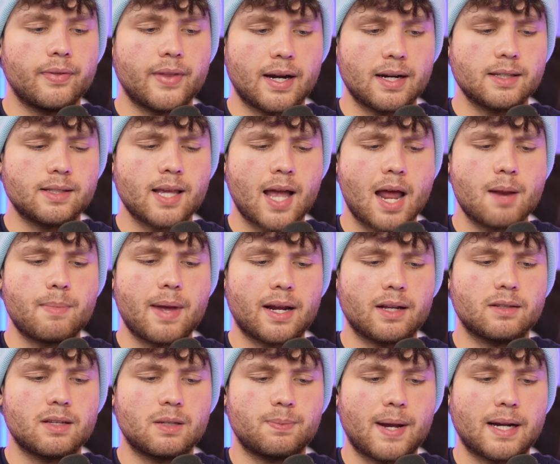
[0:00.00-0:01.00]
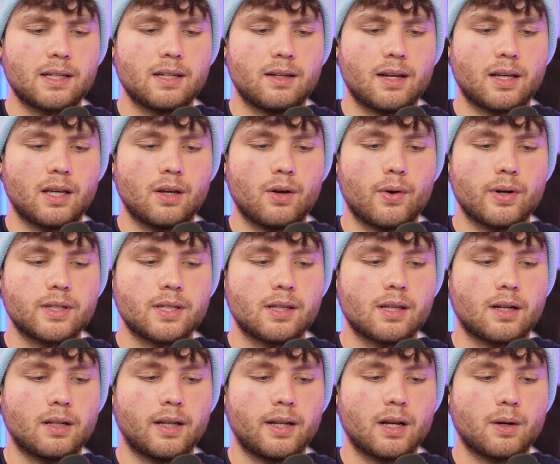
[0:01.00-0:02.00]
Then it said Megan suspected Nicki going to
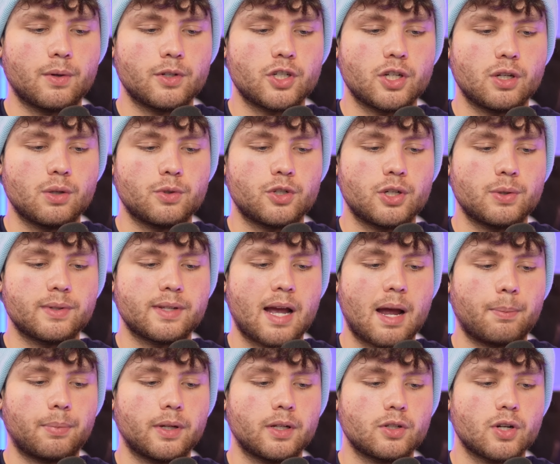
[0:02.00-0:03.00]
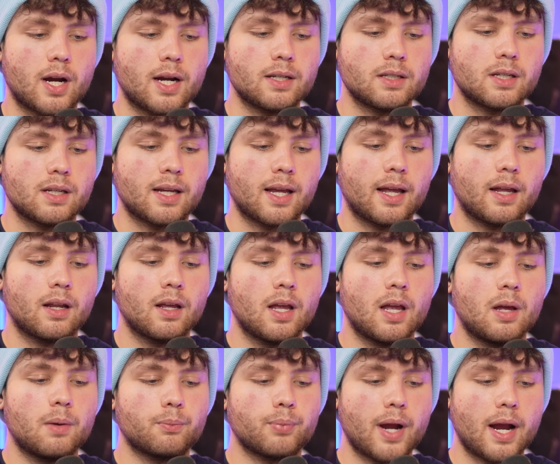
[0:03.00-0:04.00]
the clinic when she knew she was happily trying to get
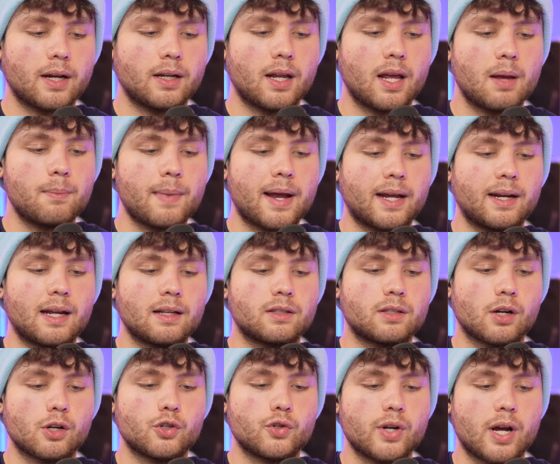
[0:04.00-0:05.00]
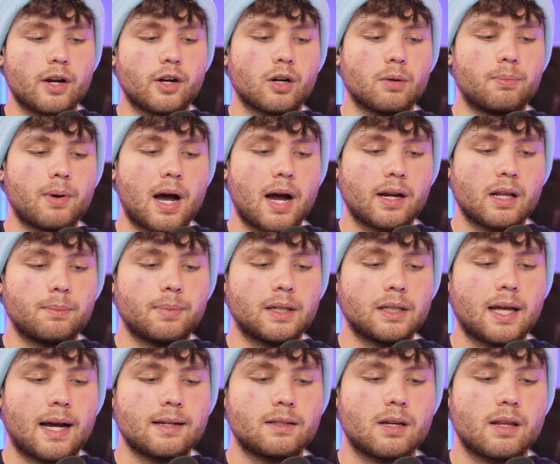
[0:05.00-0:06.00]
pregnant. Megan had surgery on her body,
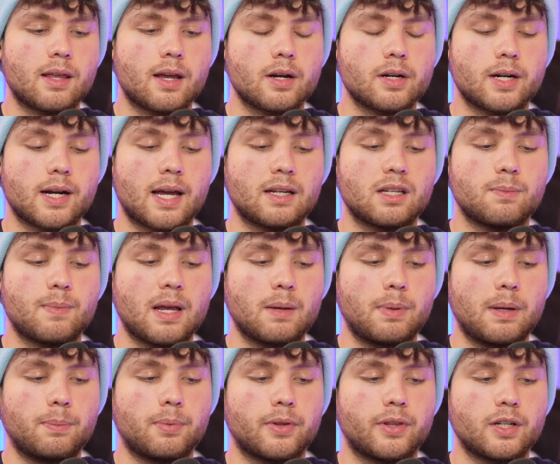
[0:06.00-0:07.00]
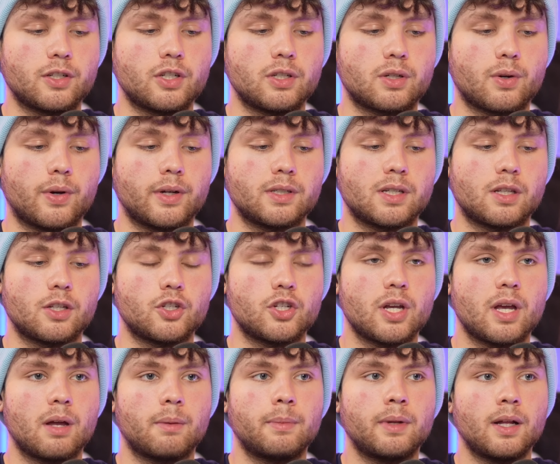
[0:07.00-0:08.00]
but lies to the internet to make people think she's going to the
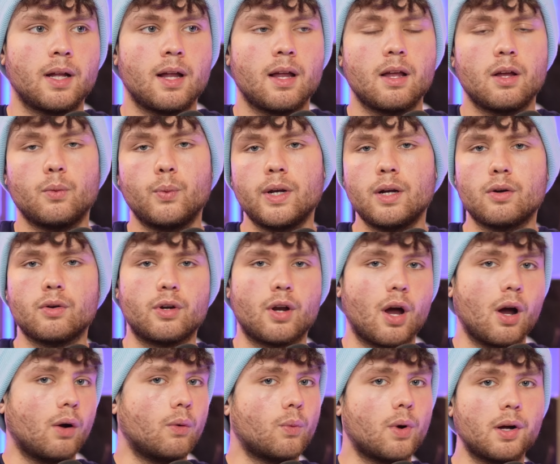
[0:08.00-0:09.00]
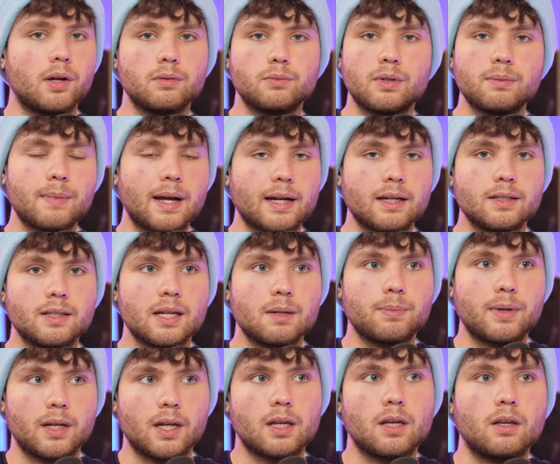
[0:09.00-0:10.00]
gym. We don't know what, what Megan
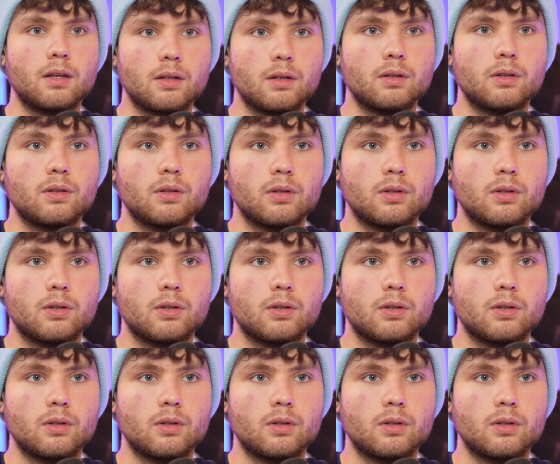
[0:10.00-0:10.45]
did, but Nicki,